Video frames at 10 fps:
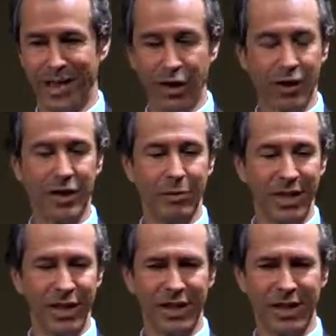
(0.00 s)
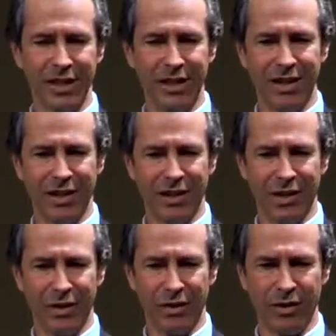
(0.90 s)
And he looked at me and he said,
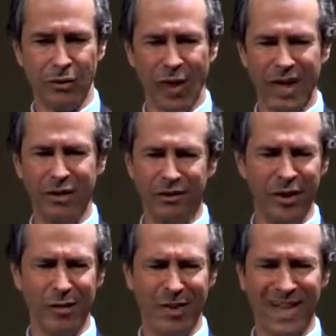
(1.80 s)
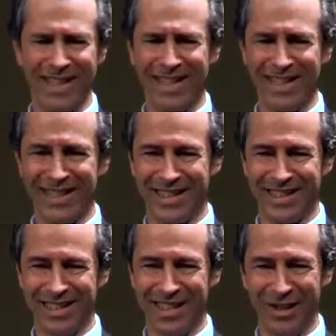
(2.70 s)
"Why do you feel bad?"
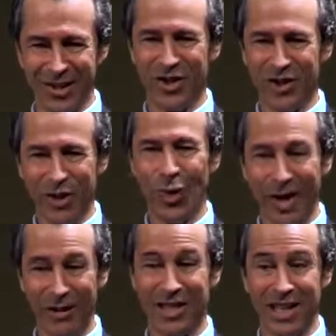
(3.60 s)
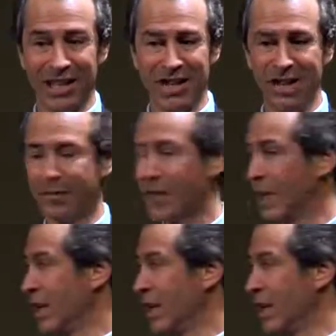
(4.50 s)
You know, he just knew why I was asking.